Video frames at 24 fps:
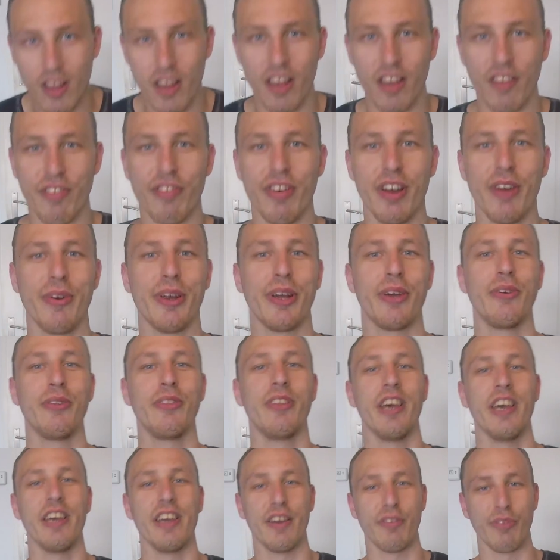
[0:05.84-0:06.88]
A very good
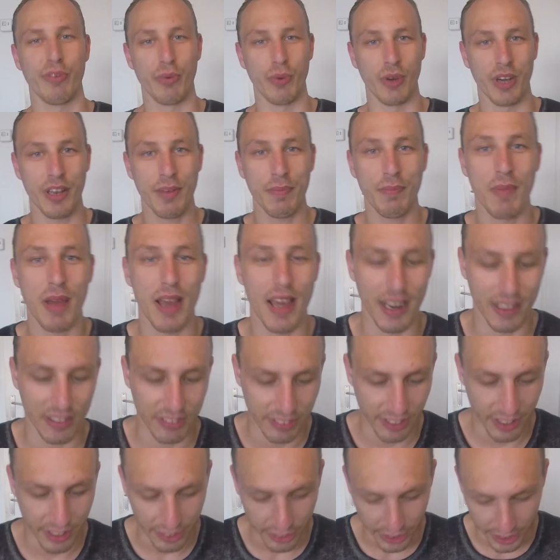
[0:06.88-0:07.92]
day everyone,
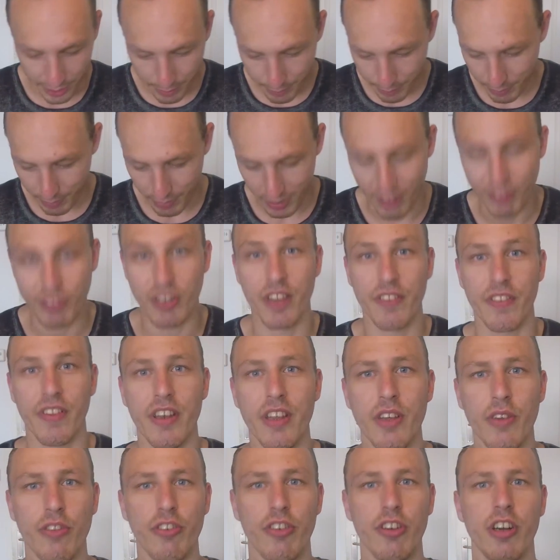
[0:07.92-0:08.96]
Alexander here. I've got the
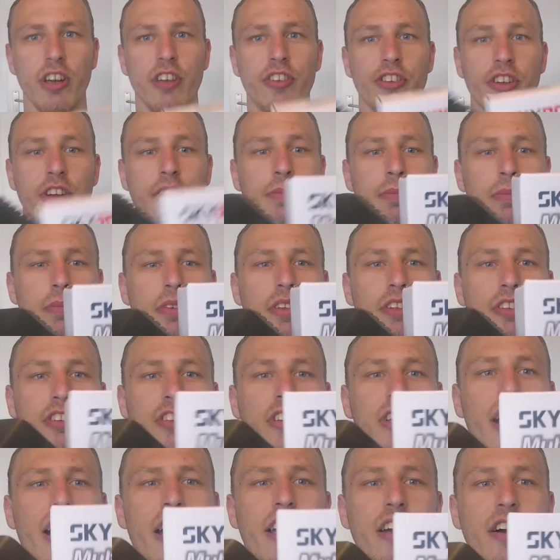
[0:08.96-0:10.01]
new charger, the
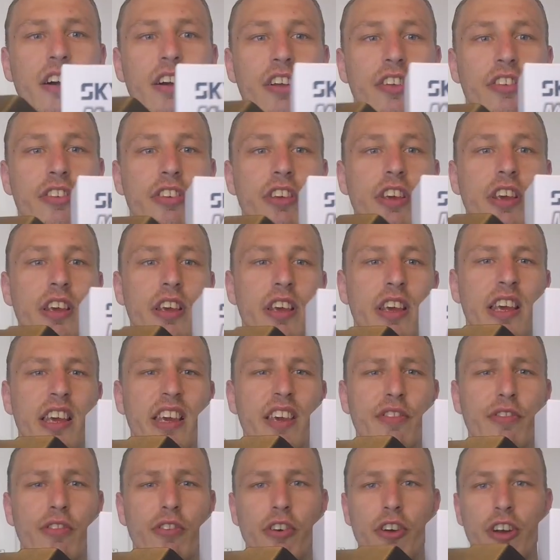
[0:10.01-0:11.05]
Sky RC
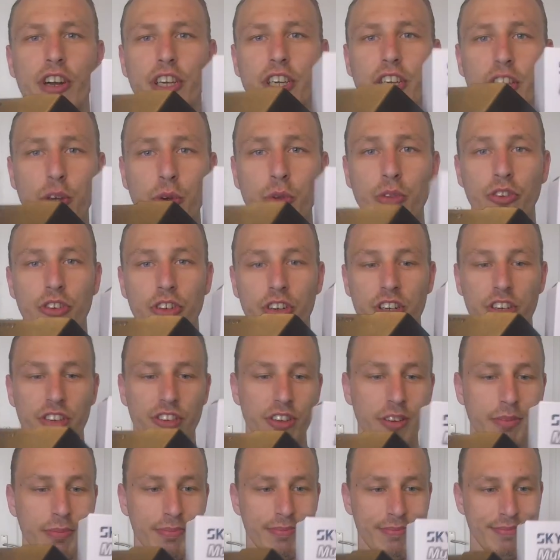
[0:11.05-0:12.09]
E4Q
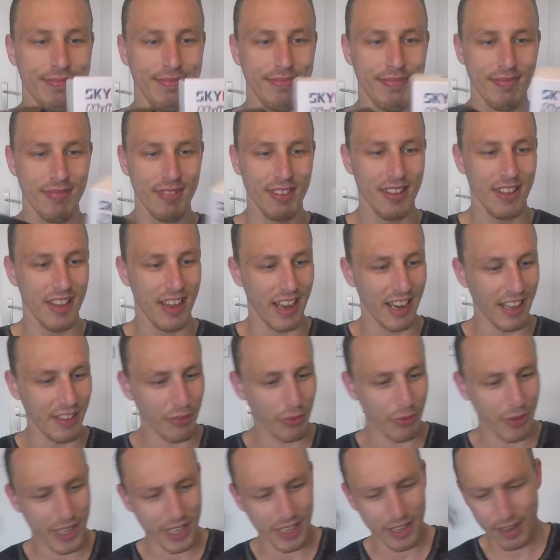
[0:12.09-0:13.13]
charger. And it's
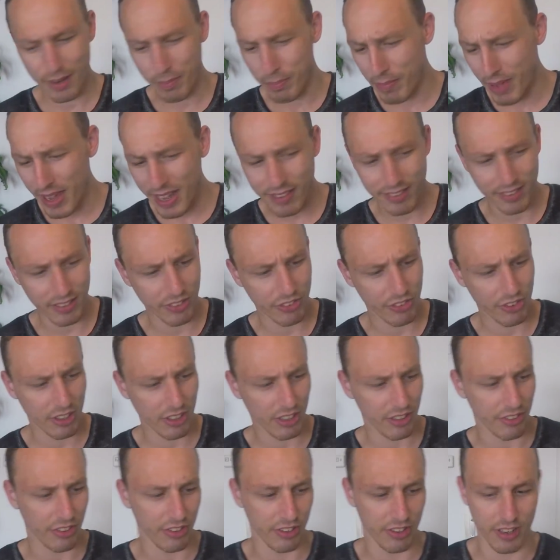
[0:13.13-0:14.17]
really an amazing
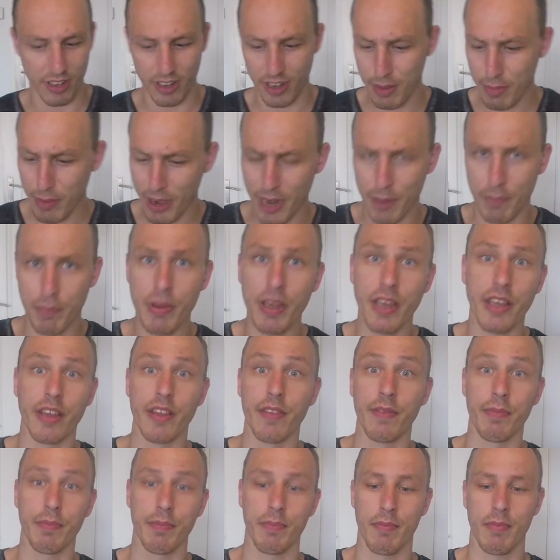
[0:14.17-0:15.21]
charger, in my
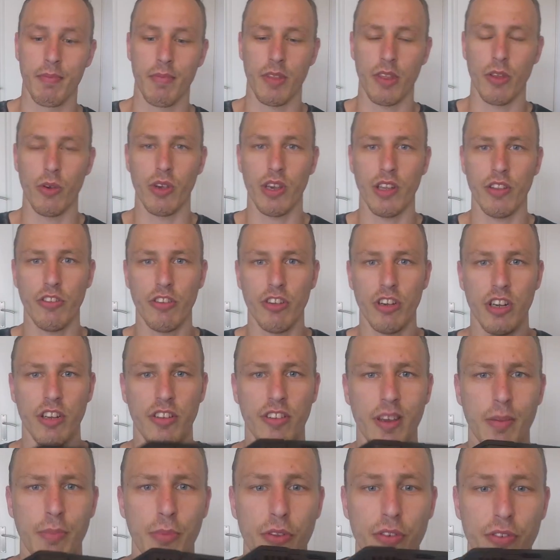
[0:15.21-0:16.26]
opinion. You can charge
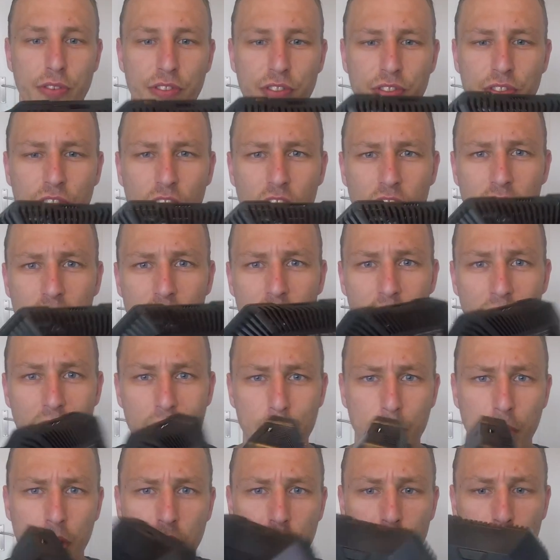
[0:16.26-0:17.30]
up to 4
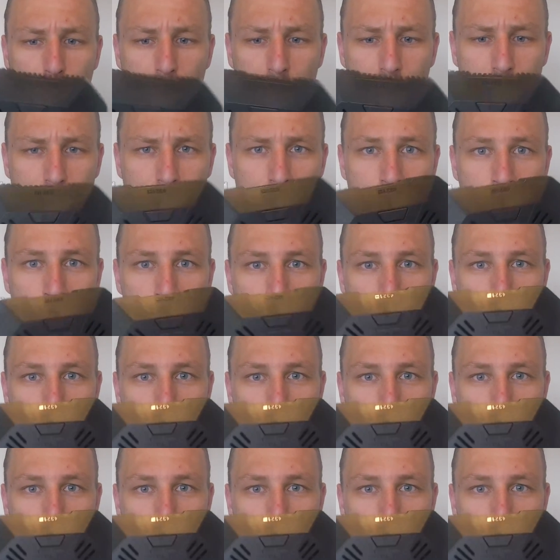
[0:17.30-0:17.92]
LiPos with it.